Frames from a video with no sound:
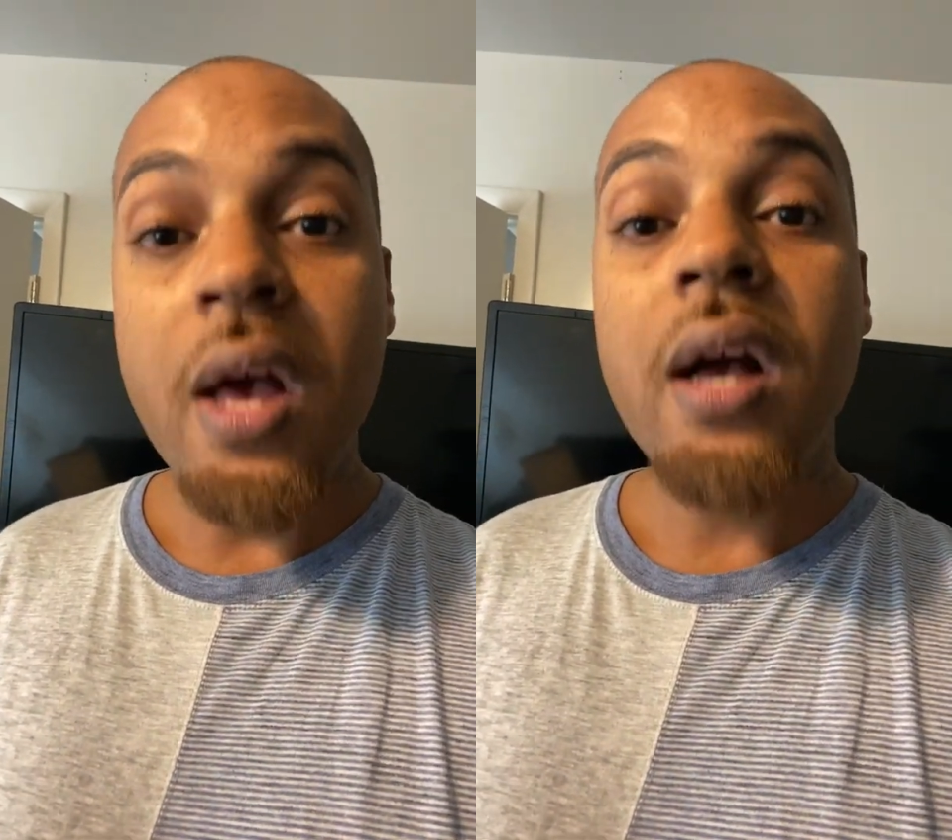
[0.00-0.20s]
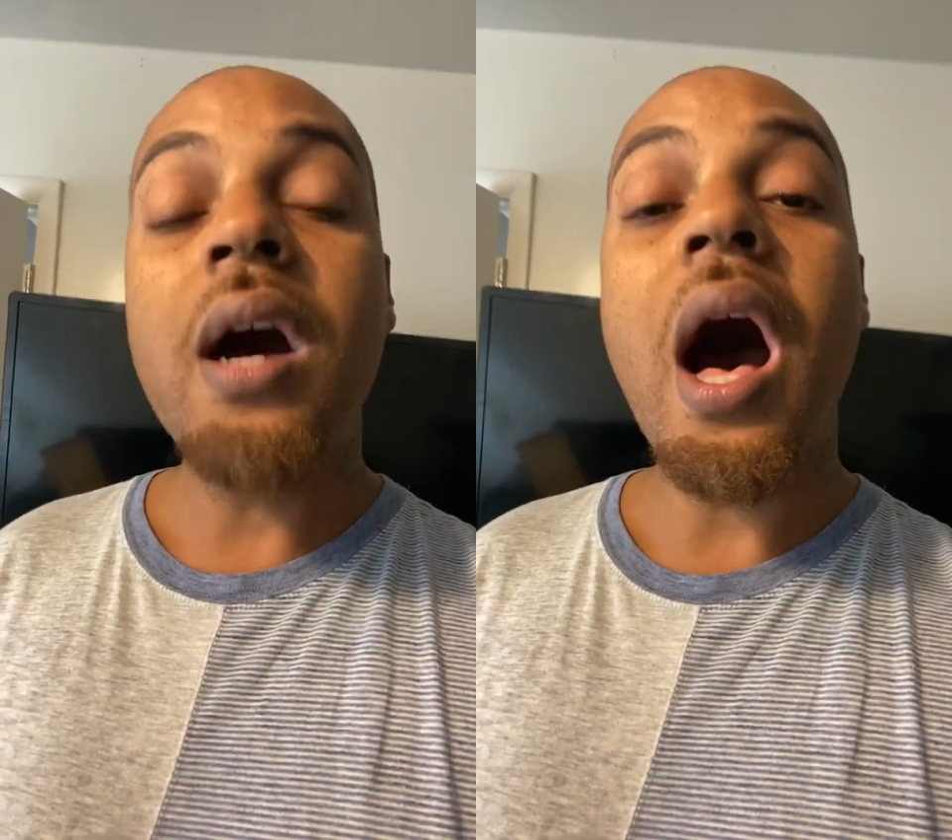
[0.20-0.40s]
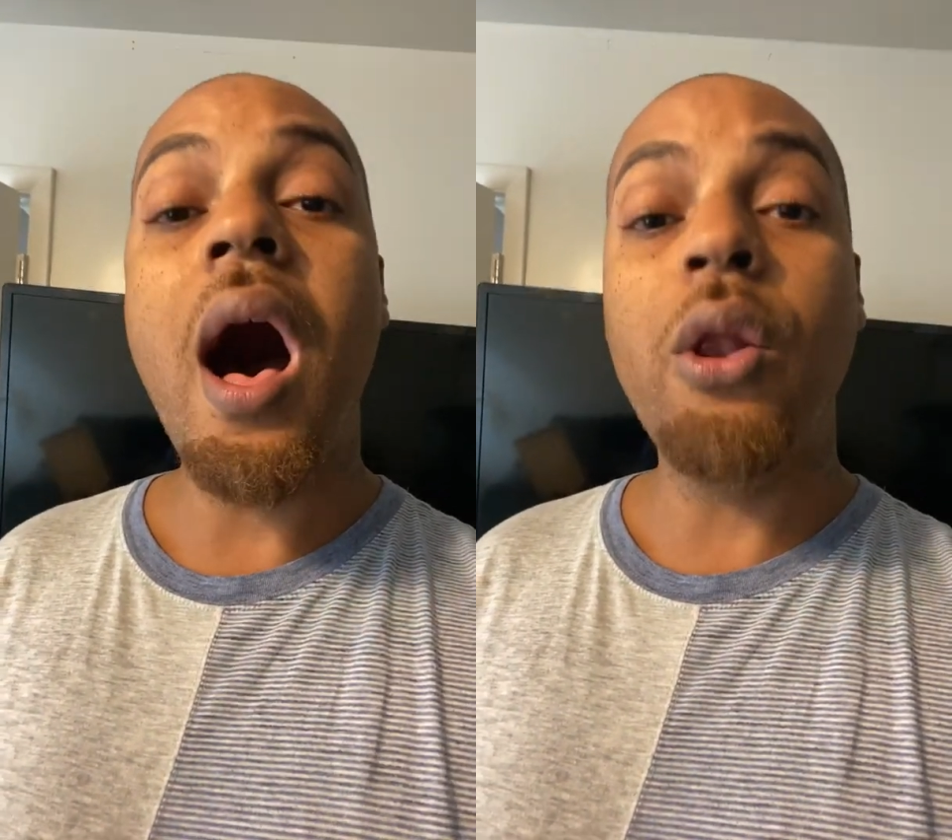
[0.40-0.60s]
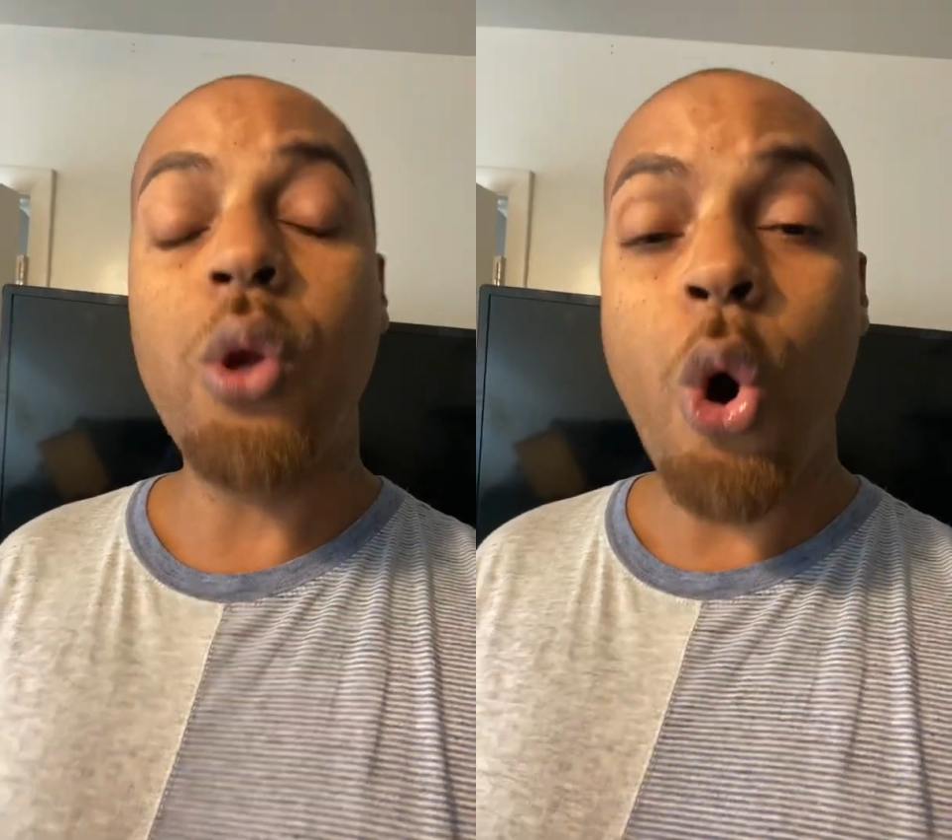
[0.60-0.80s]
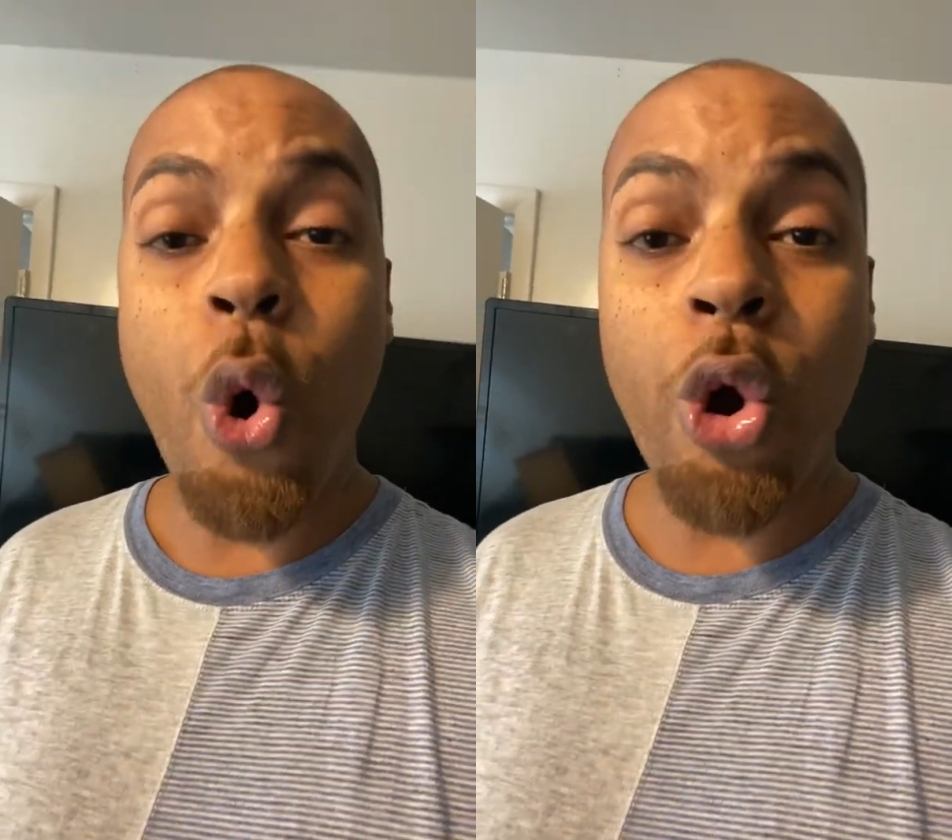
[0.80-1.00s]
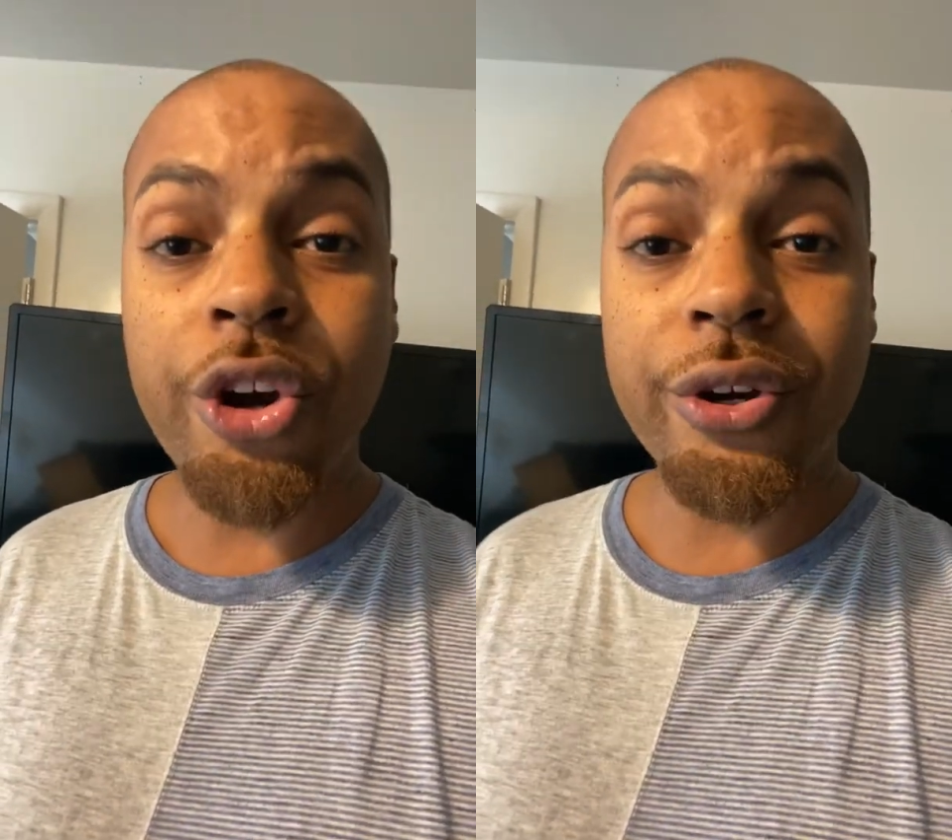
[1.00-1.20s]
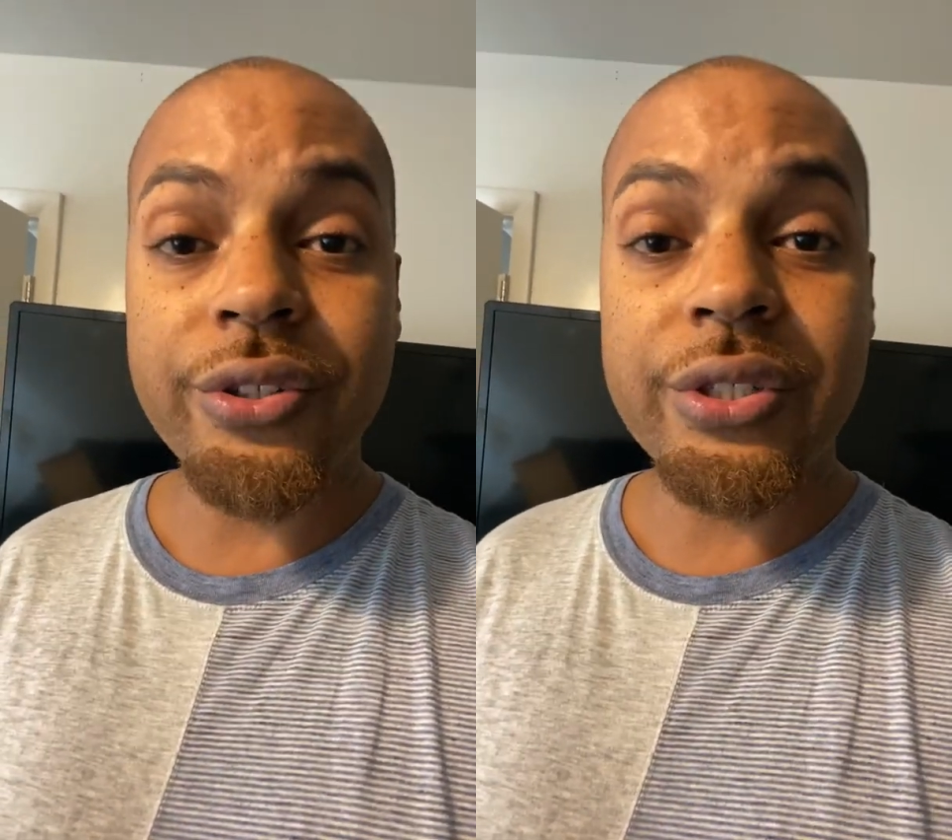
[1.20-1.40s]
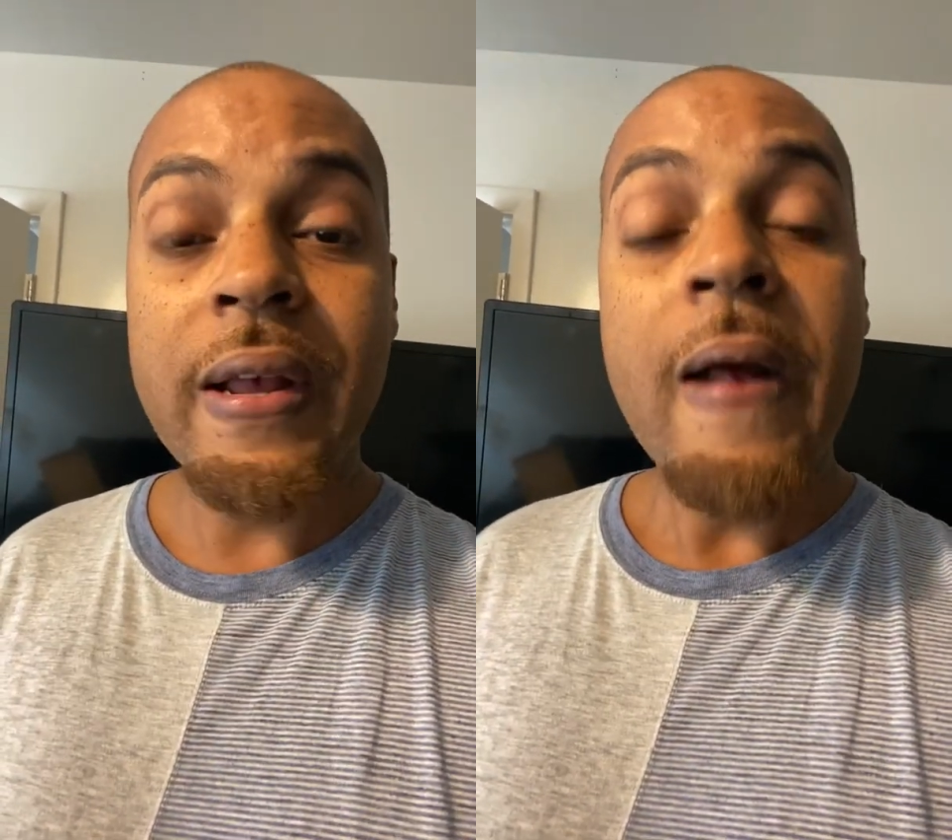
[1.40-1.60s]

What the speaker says: called Hoarders,